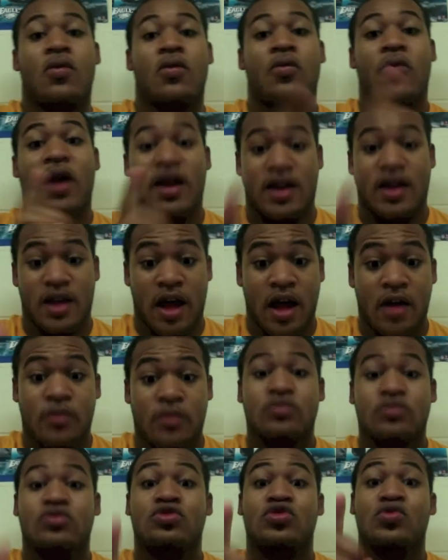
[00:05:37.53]
Right here,
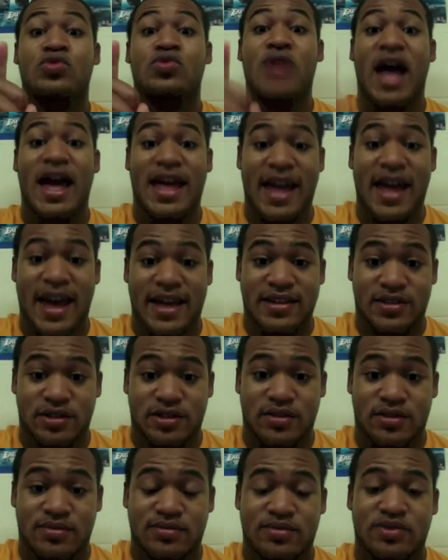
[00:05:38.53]
do not answer.
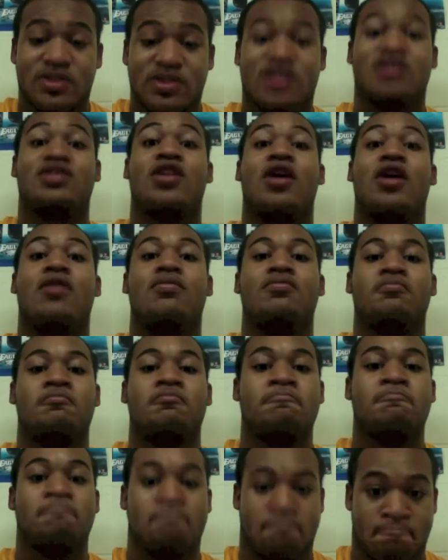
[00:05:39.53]
Just go,
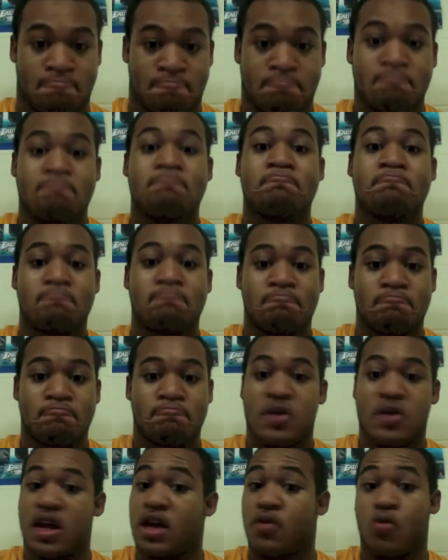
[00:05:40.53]
mm-hmm,
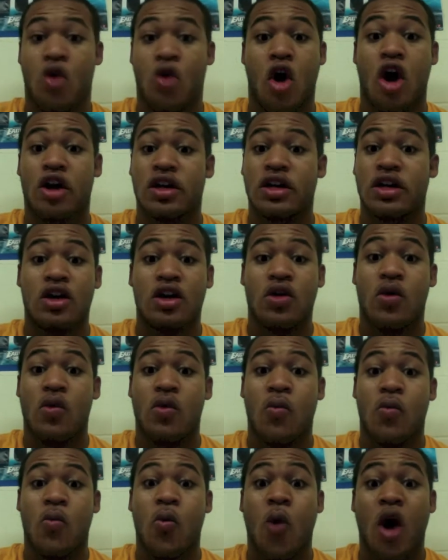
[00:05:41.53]
and walk.
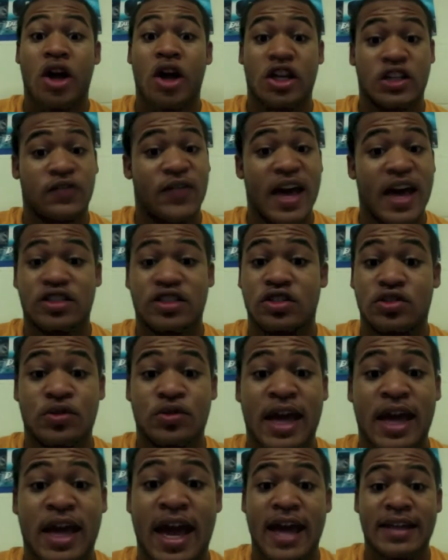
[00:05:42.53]
Walk as fast as you
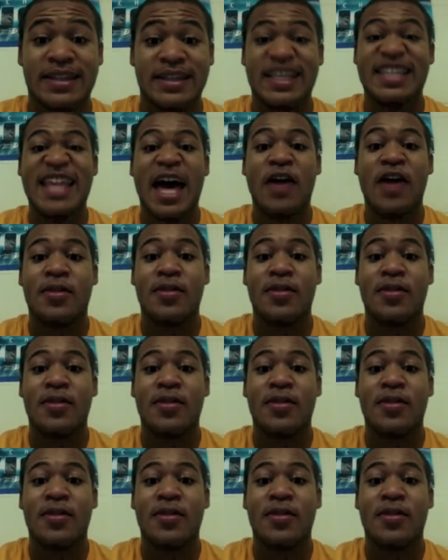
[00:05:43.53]
can. Get out of the